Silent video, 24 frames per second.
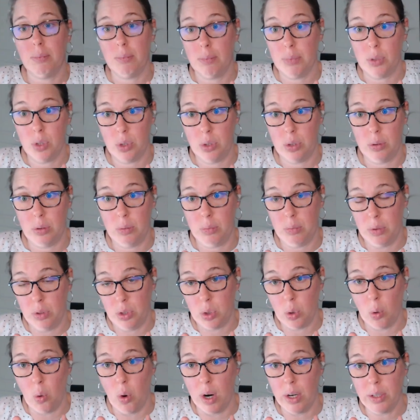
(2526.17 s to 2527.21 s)

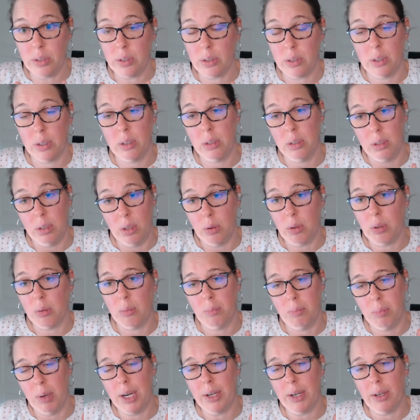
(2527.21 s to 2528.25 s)
source. You
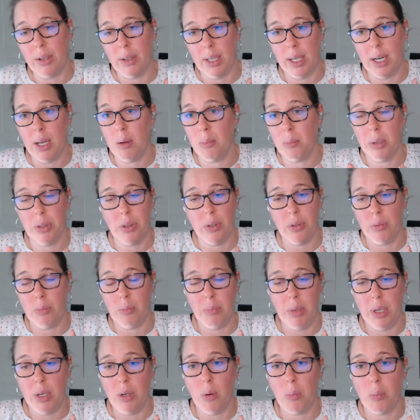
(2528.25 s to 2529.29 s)
could bundle it in, but there'd
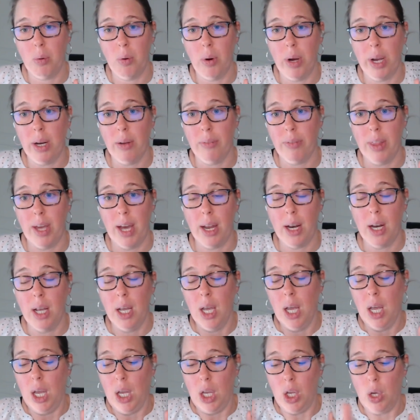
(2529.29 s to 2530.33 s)
be no point of that.
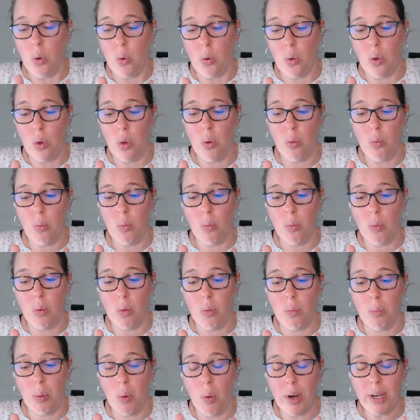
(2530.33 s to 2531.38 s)
You
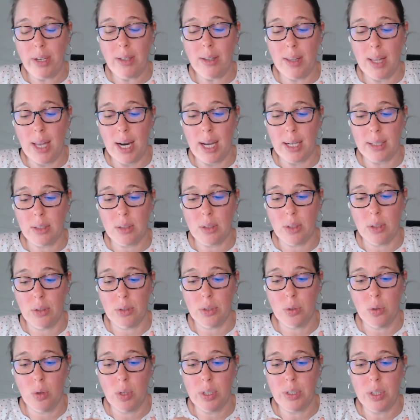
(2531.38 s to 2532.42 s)
point to that external
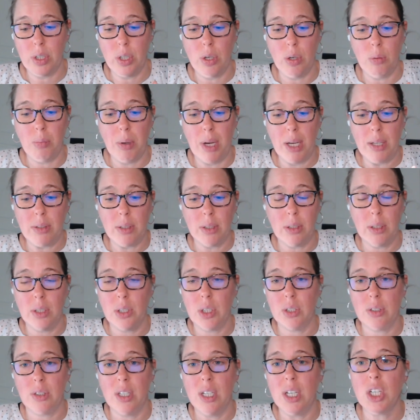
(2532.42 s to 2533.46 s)
source and you basically
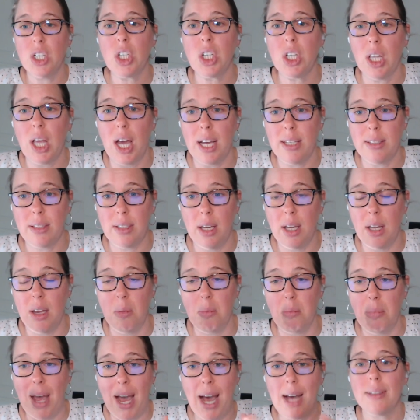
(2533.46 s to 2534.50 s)
just initialize it,
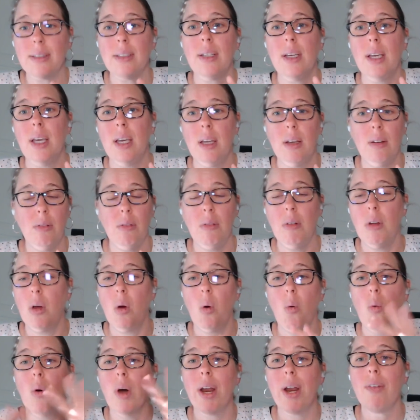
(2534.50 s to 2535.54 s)
passing in
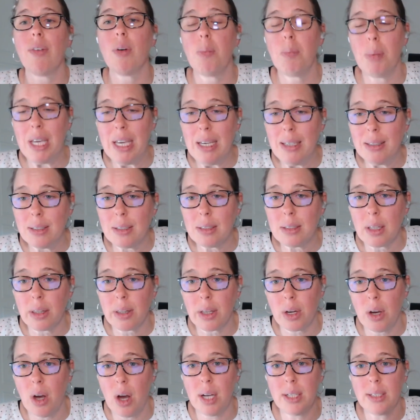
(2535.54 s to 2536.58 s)
whatever pieces of the
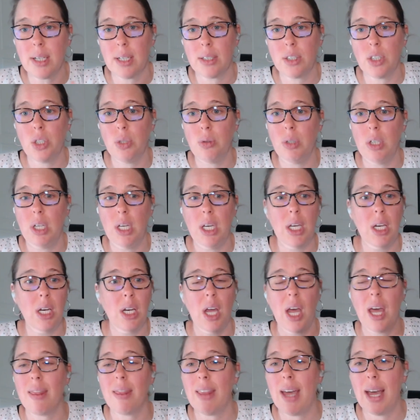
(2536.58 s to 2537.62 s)
context you need
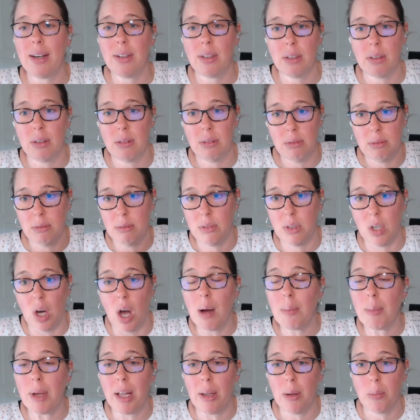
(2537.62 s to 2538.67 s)
and that
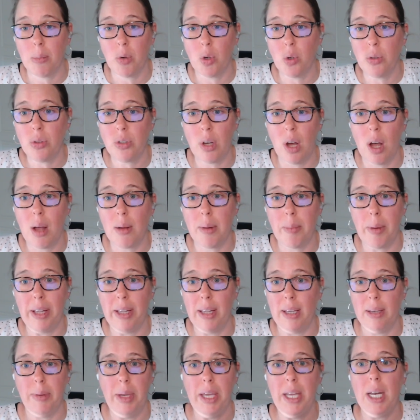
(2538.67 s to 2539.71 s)
DOM element, root DOM
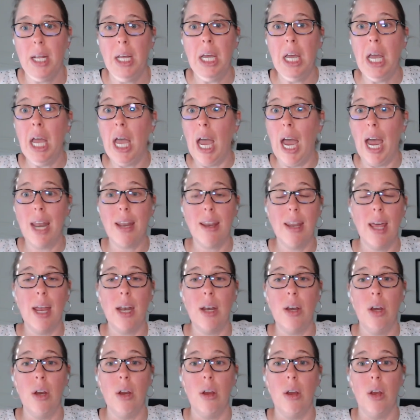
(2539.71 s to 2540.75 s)
element, and
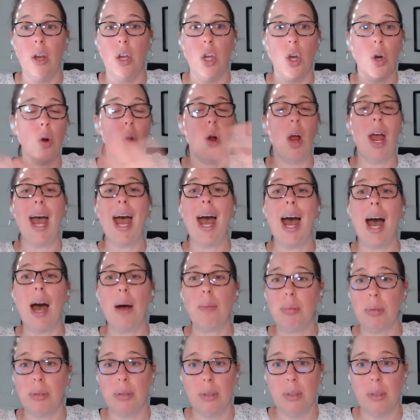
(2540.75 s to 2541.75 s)
then your app